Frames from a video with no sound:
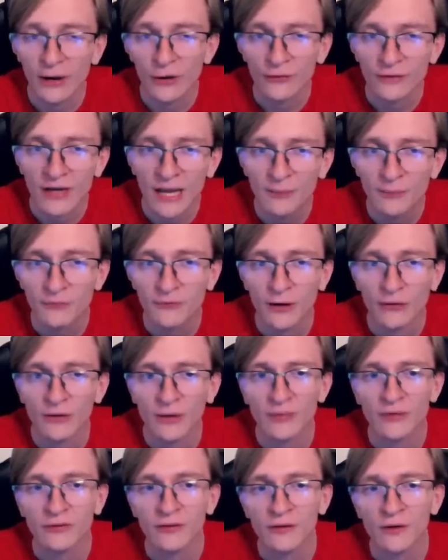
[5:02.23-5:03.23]
type, a fire type
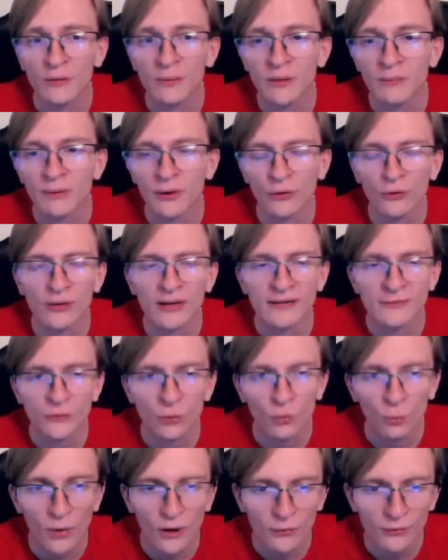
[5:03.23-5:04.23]
that's a little bit better against the
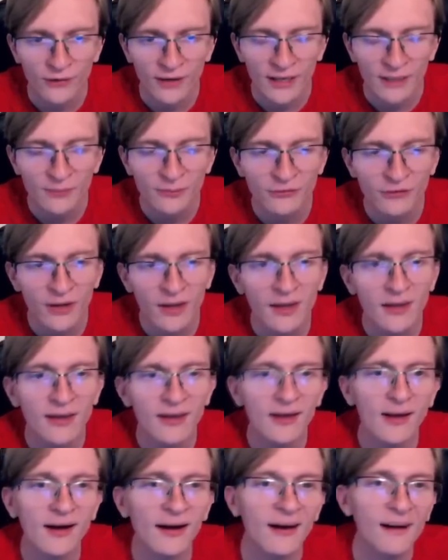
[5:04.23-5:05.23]
water types.
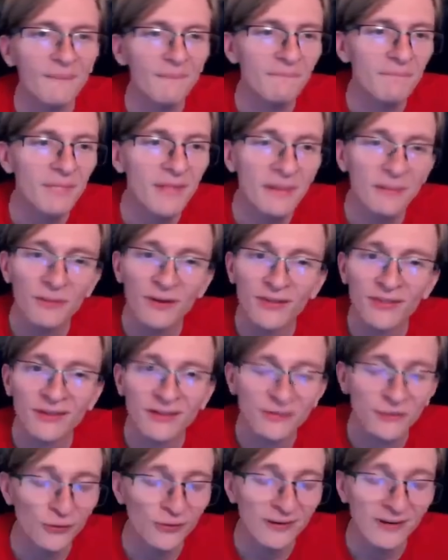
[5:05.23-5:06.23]
But the
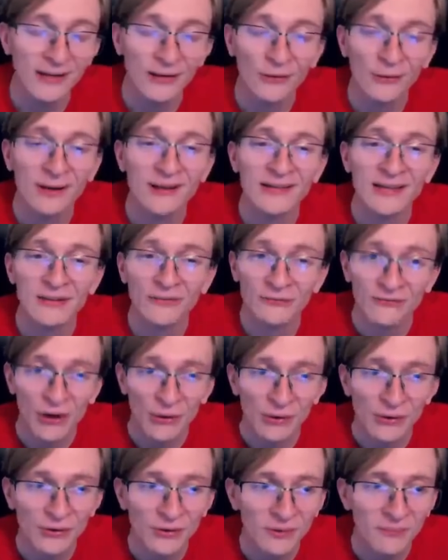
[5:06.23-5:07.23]
Turtonator is a
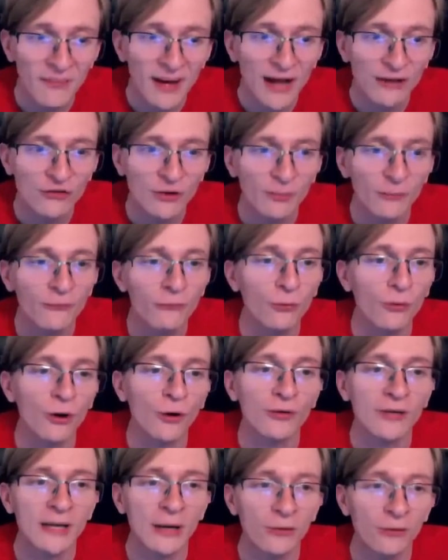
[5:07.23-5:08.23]
very good matchup for
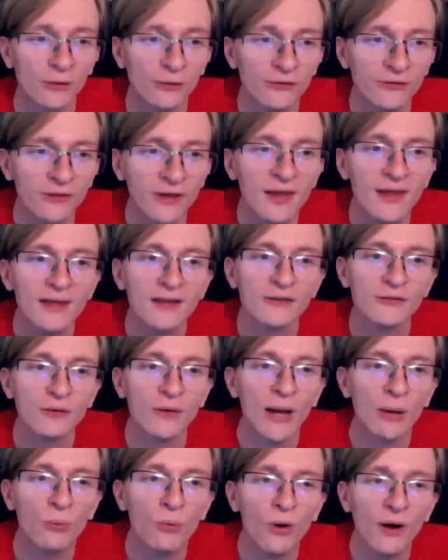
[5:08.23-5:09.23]
our Gyarados, so
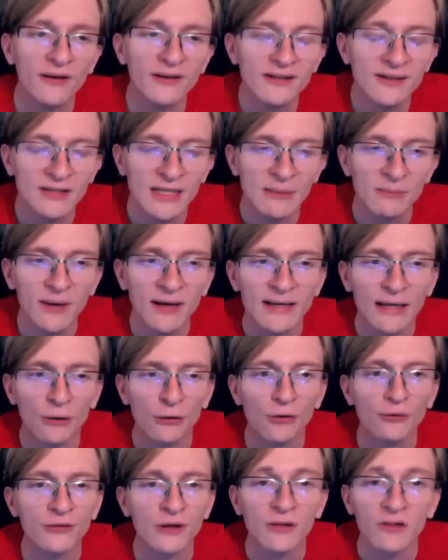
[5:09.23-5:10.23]
I want to keep my
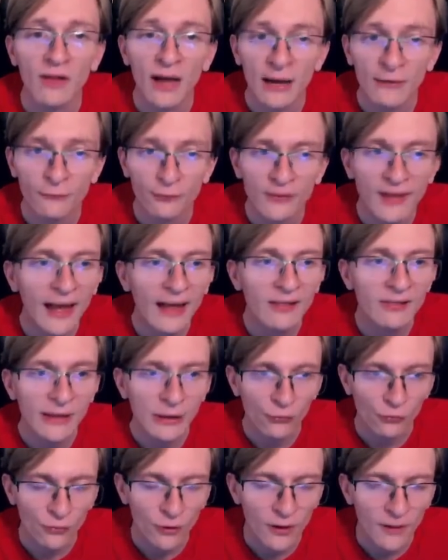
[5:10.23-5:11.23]
Gyarados alive for that
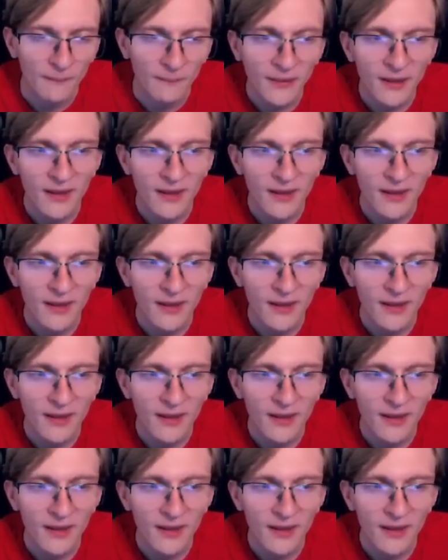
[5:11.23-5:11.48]
later on.